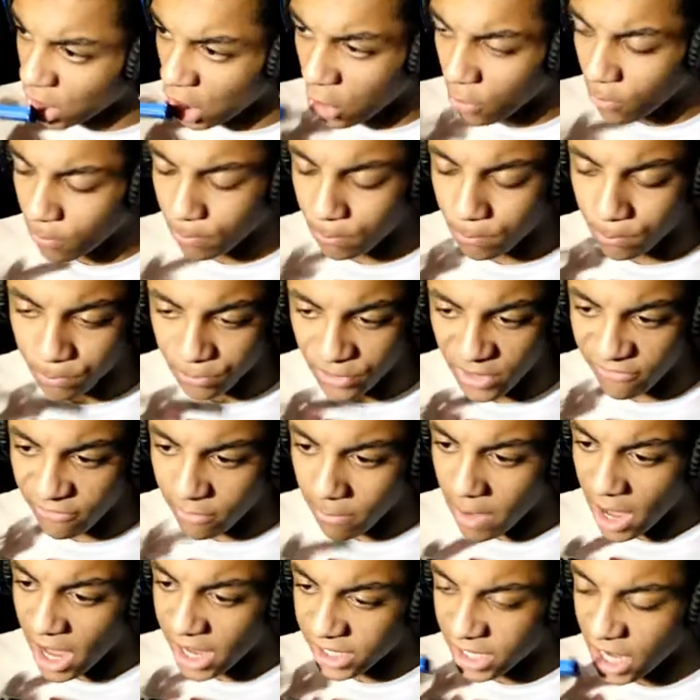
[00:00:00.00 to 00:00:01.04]
Nope, never
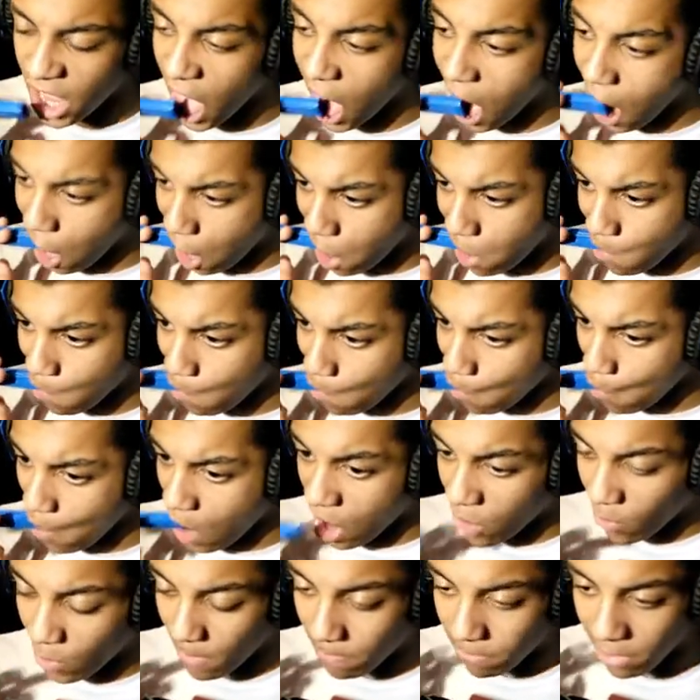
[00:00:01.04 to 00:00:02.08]
mind.
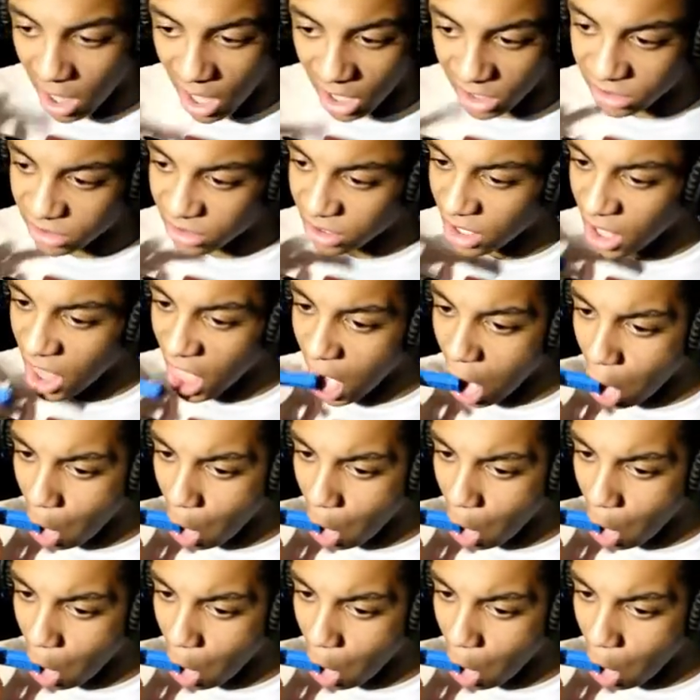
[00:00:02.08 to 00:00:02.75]
We're blocked.